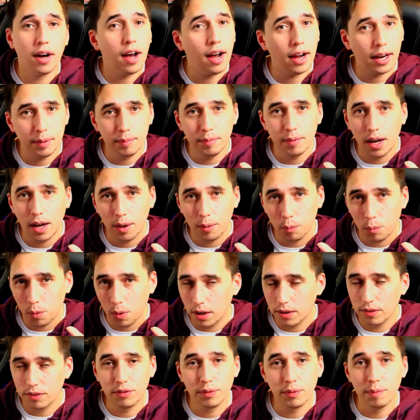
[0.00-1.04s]
I am not
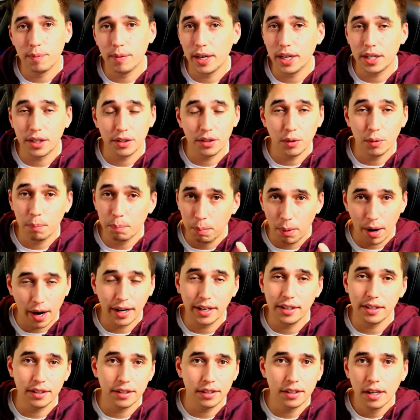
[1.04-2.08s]
one for making you
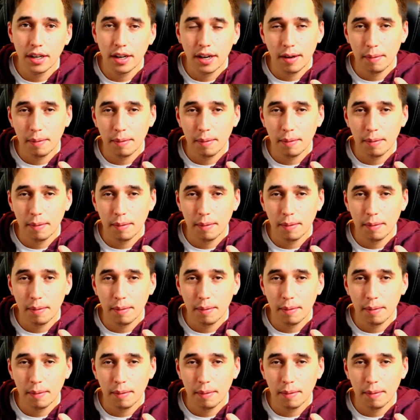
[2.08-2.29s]
binded